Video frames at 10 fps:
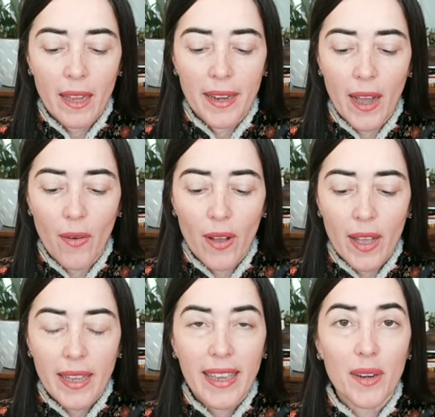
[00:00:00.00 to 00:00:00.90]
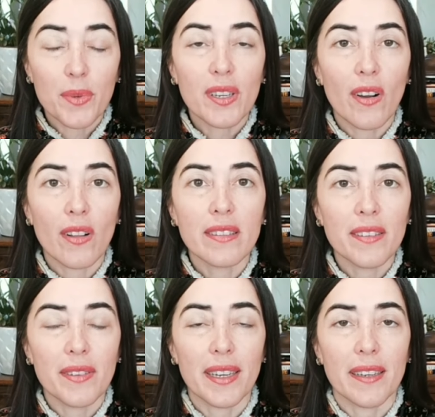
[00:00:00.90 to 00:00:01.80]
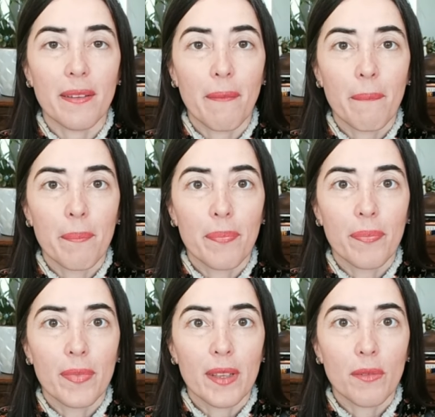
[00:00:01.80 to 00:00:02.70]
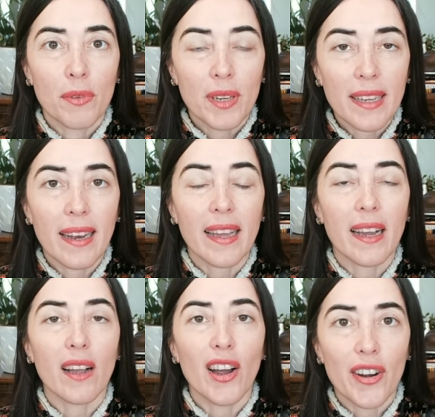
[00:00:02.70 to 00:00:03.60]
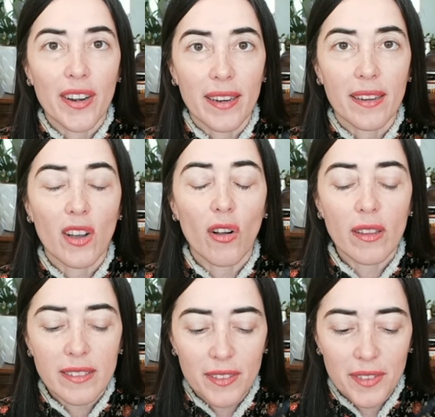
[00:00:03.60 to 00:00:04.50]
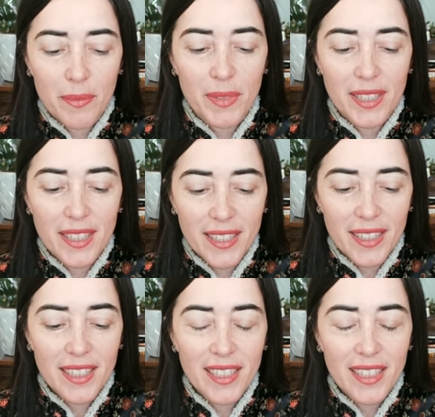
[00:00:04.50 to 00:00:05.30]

Now, can we cultivate, really like a garden, cultivate meaning